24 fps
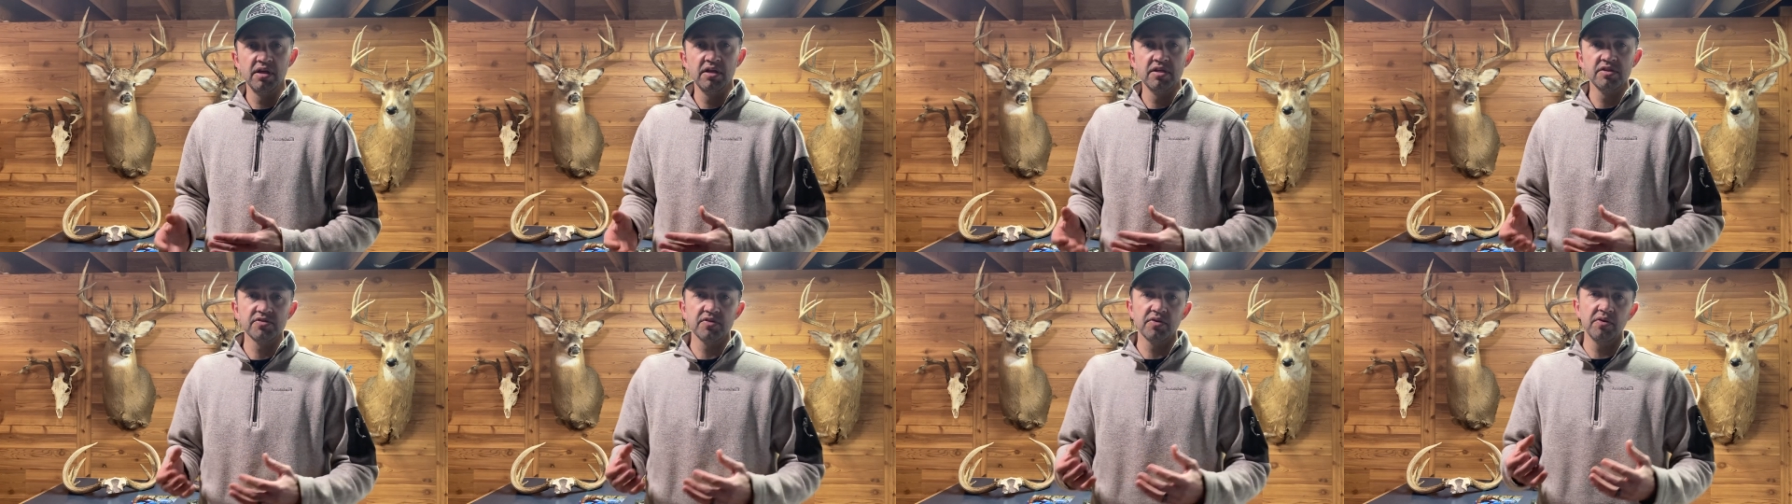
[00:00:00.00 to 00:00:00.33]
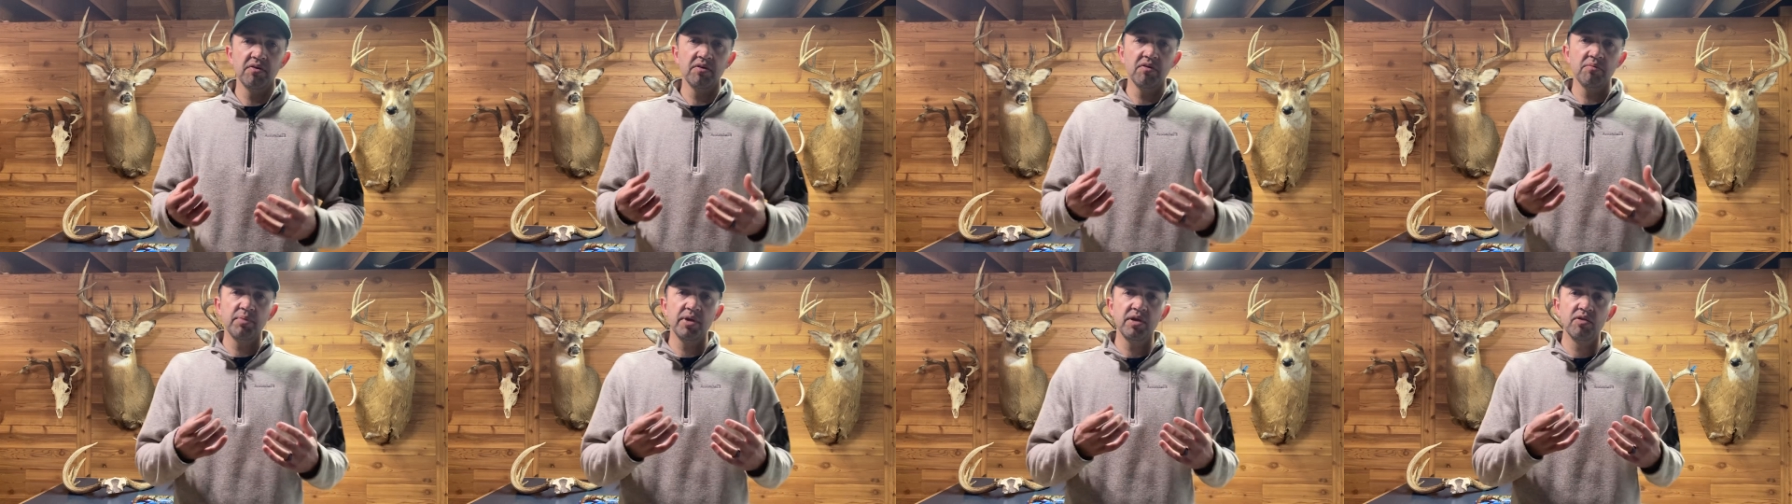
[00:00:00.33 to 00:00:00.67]
So it
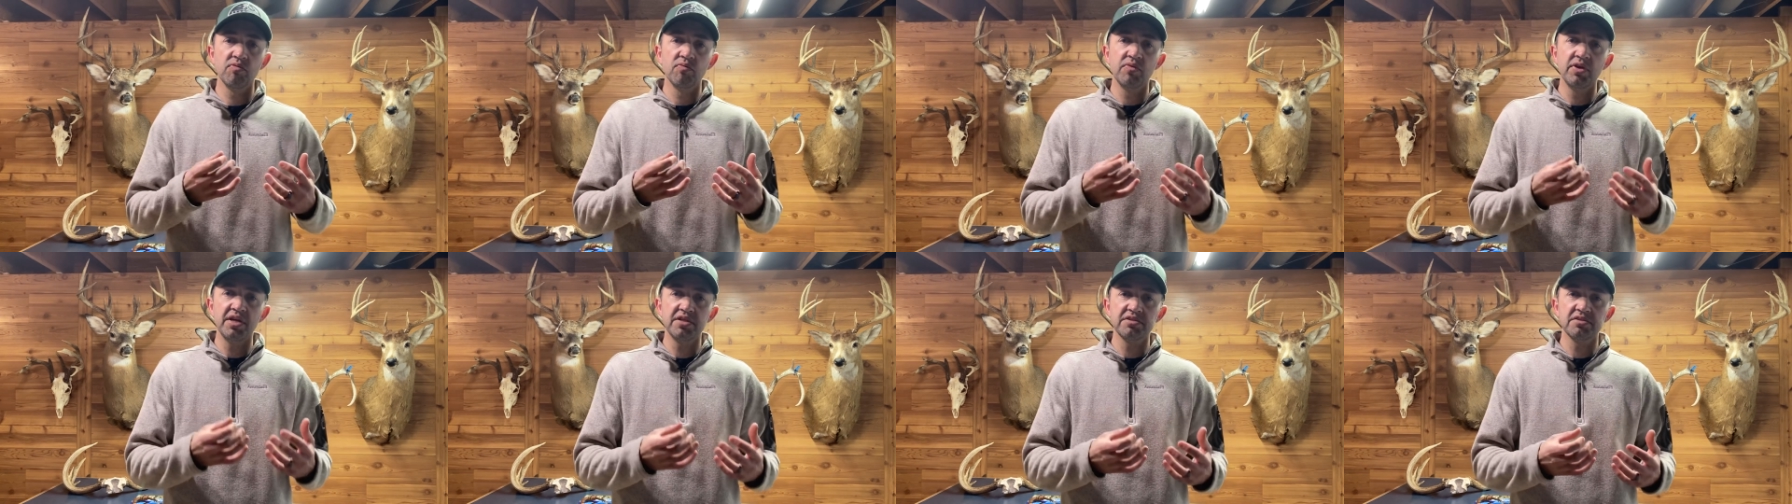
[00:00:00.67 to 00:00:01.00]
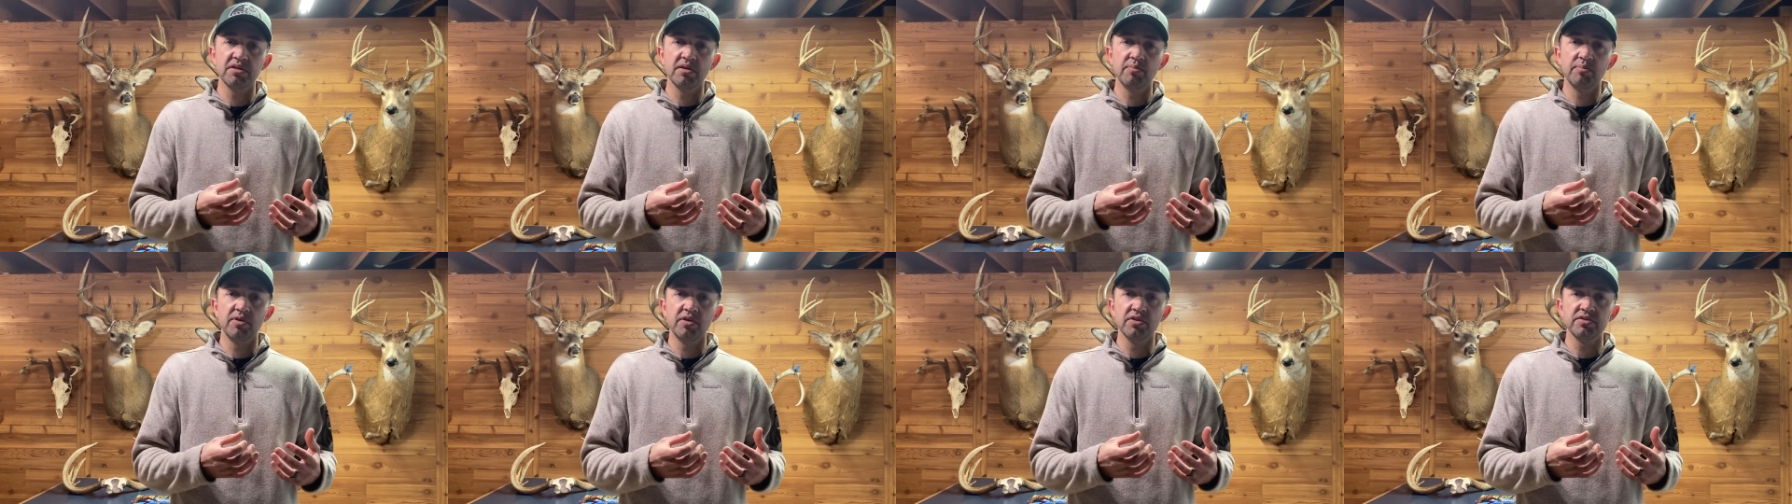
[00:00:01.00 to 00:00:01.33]
would be
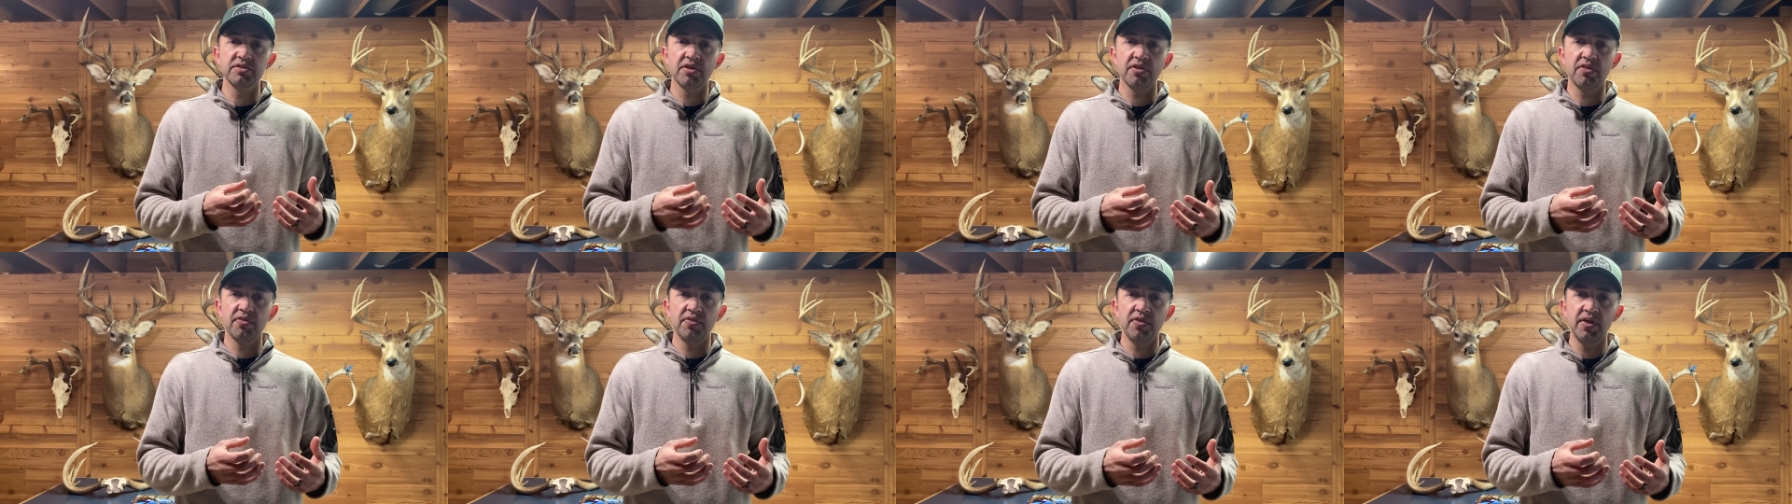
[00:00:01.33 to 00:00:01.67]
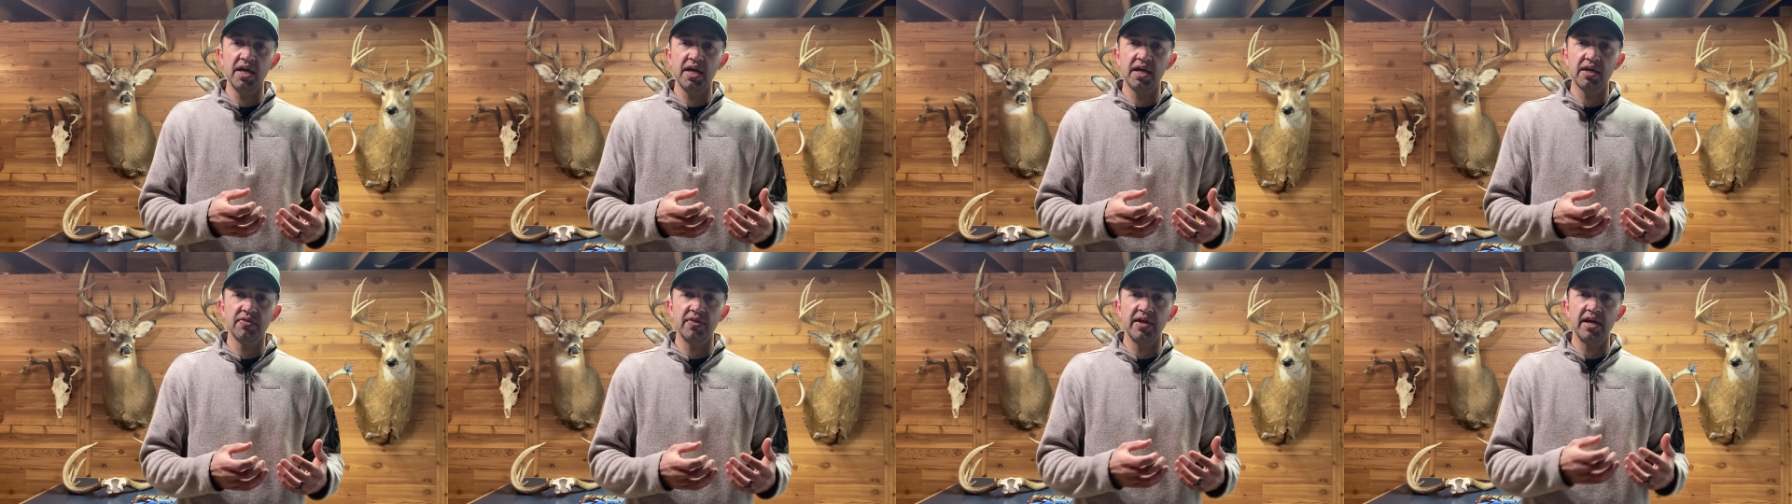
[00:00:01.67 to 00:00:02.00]
reasonable to
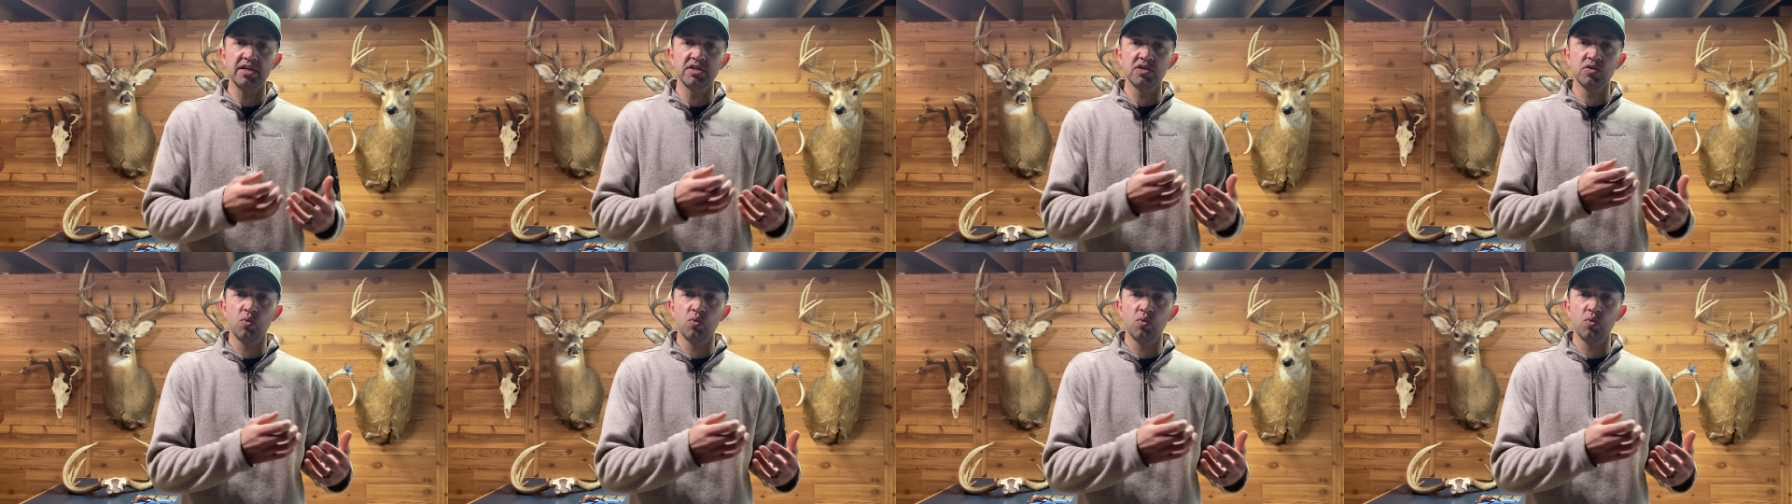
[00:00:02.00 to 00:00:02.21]
think that